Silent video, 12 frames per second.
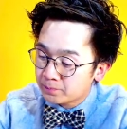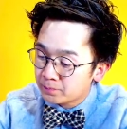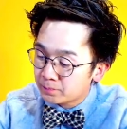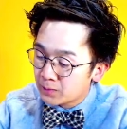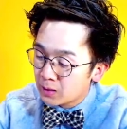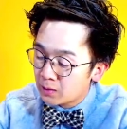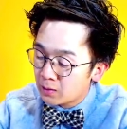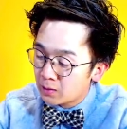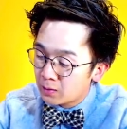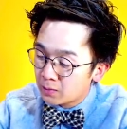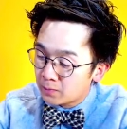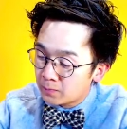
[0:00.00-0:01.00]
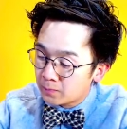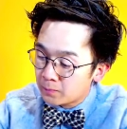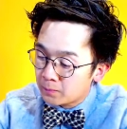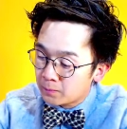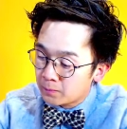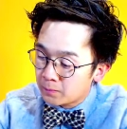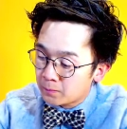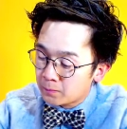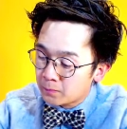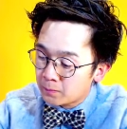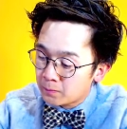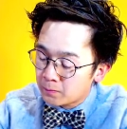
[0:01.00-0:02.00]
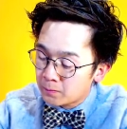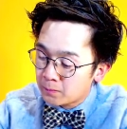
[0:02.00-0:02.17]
(silence)